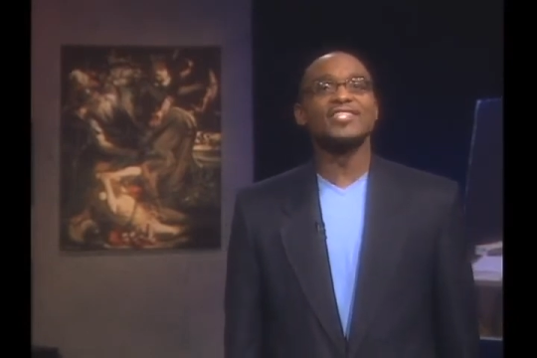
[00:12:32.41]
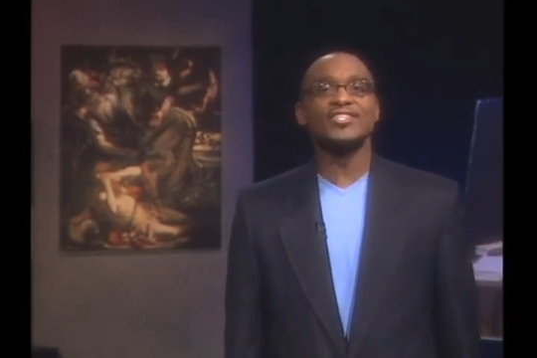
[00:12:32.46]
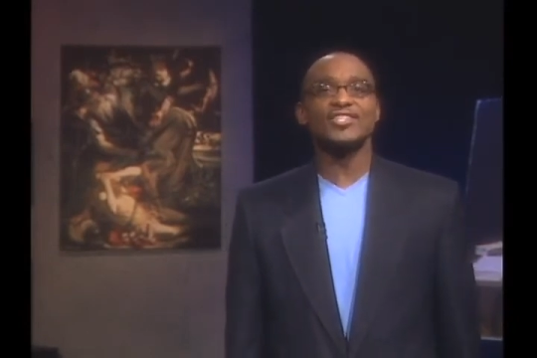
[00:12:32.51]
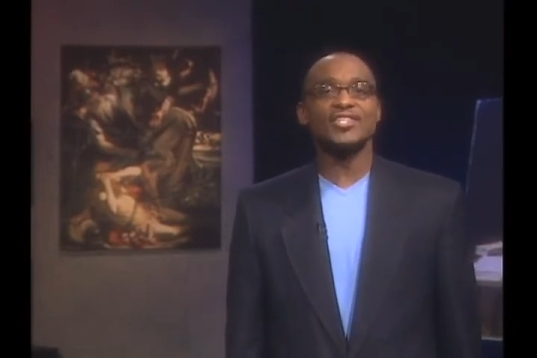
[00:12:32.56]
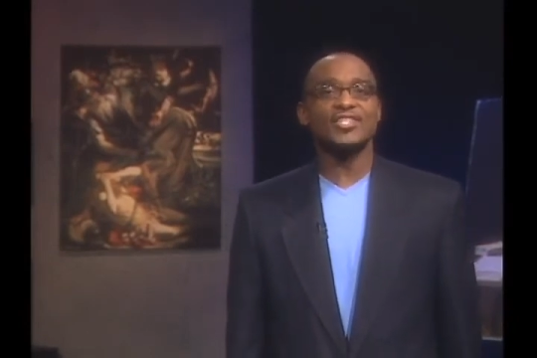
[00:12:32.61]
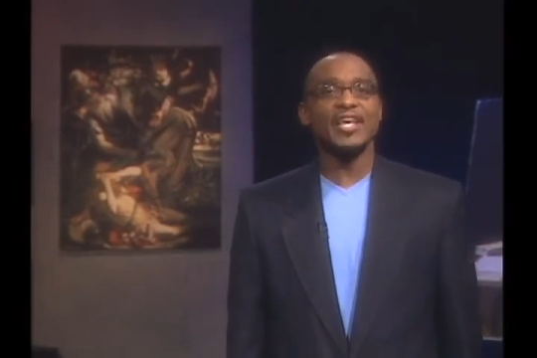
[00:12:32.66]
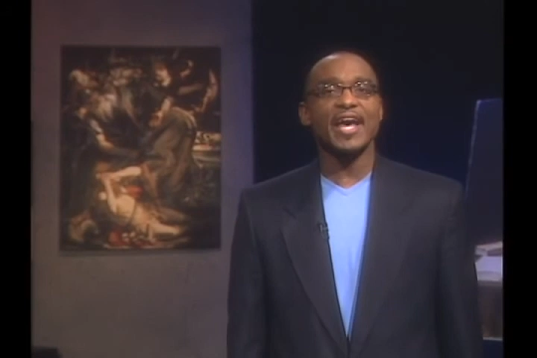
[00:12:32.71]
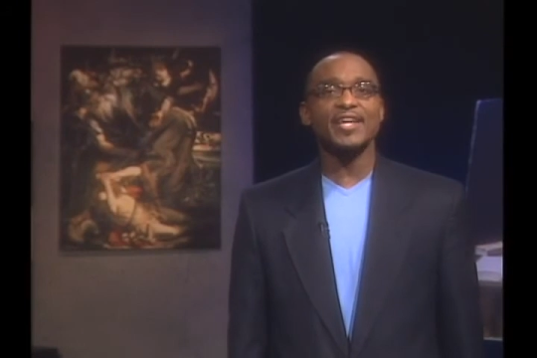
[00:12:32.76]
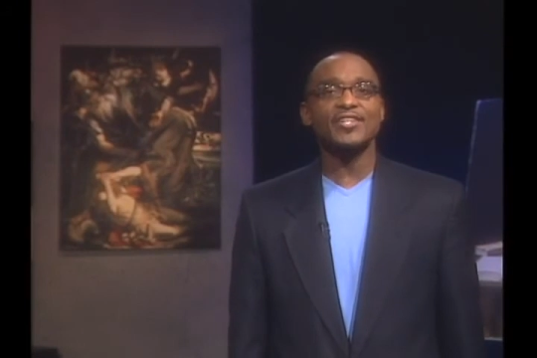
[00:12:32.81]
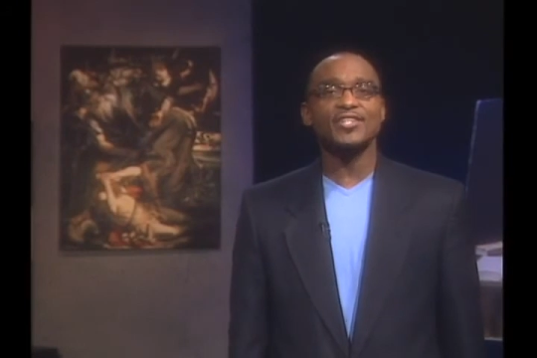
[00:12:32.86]

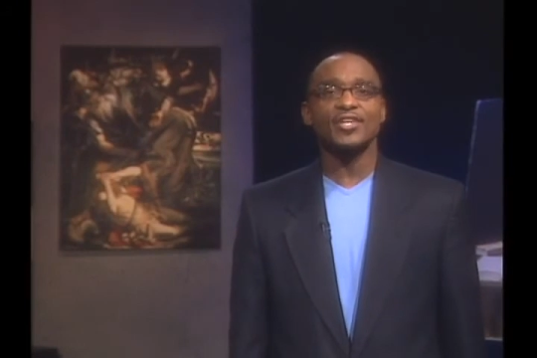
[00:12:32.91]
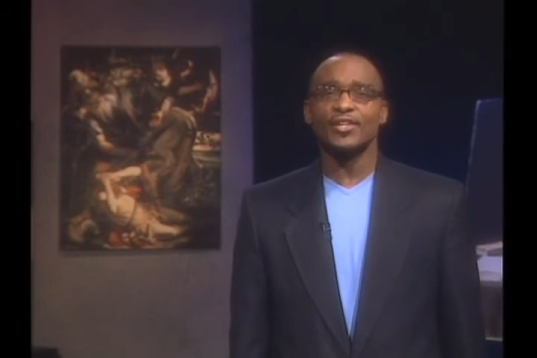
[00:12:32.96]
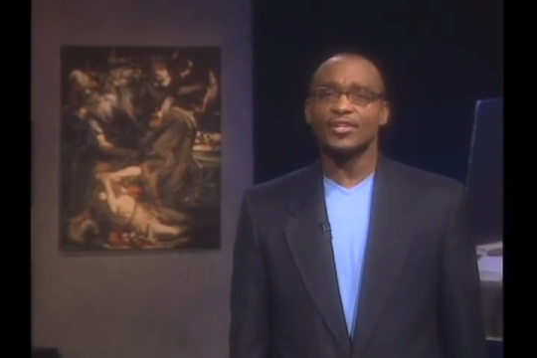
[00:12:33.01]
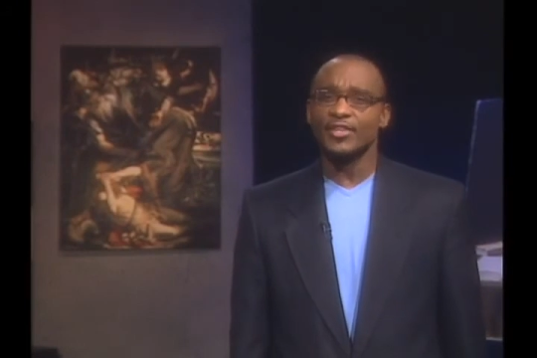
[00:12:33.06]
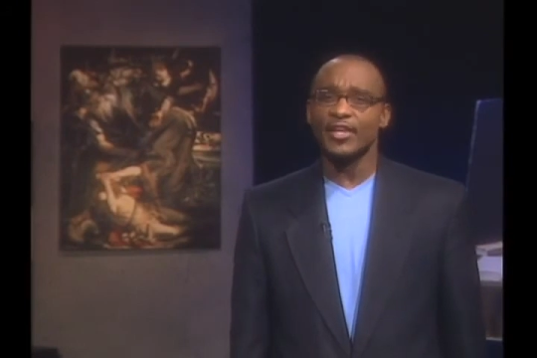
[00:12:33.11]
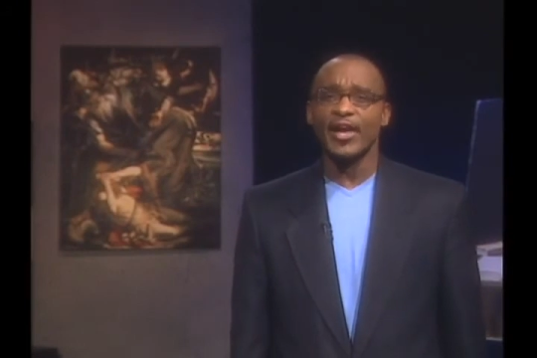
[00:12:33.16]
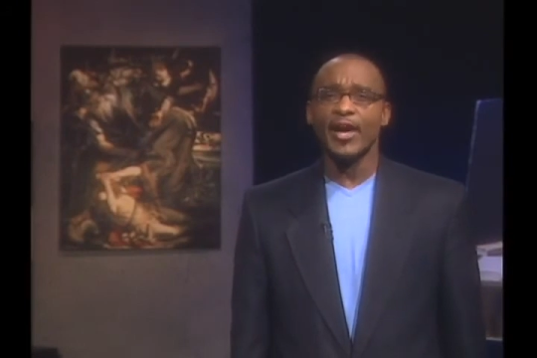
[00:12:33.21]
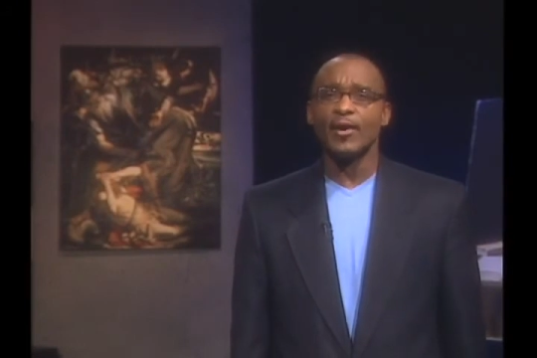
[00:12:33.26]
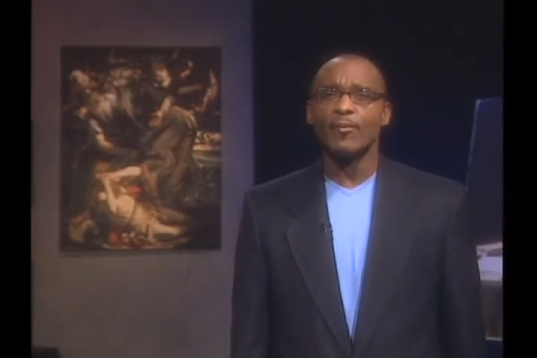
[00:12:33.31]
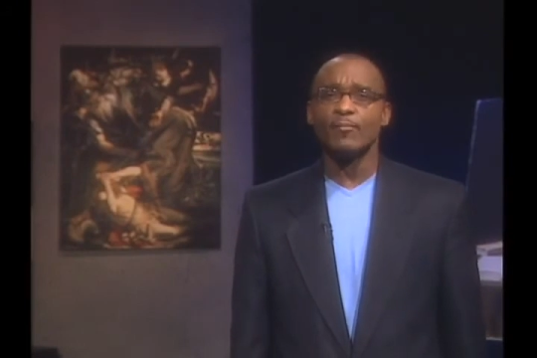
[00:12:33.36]
set
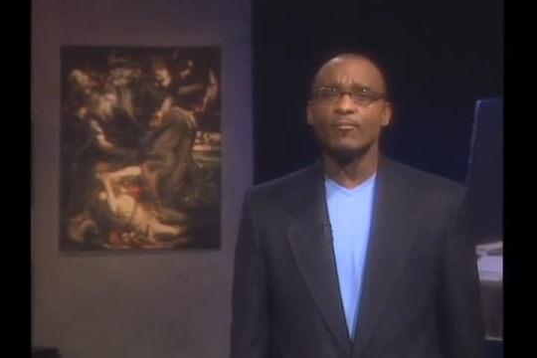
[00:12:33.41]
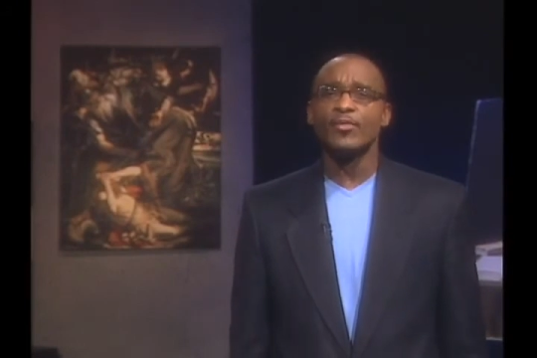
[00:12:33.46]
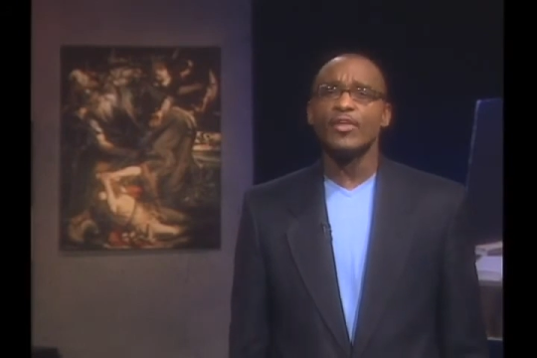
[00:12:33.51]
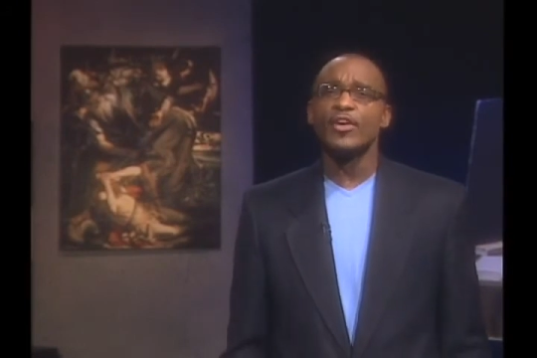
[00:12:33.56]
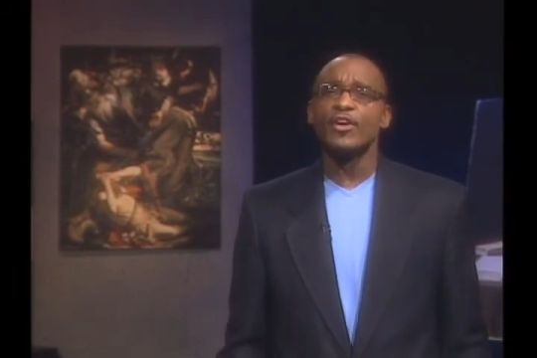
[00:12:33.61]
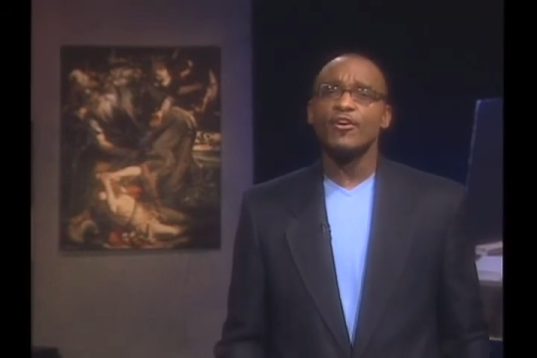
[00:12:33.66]
them